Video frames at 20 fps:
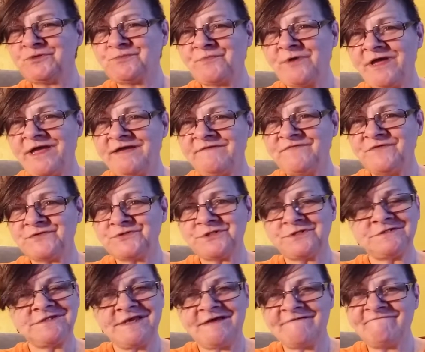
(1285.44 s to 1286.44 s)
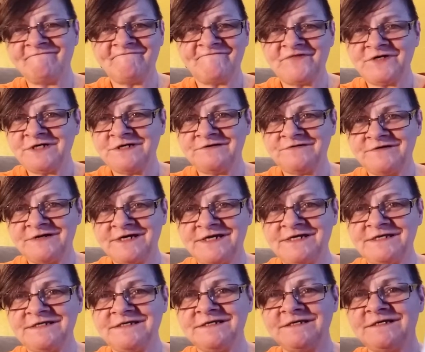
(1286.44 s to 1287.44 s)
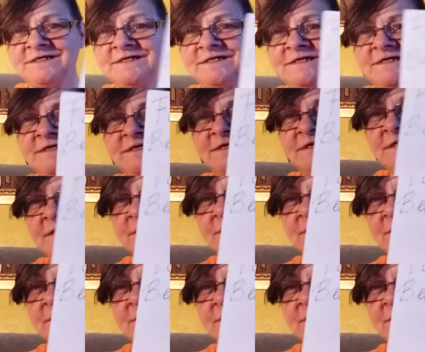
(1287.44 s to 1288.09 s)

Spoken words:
behavior is just having fun, right? As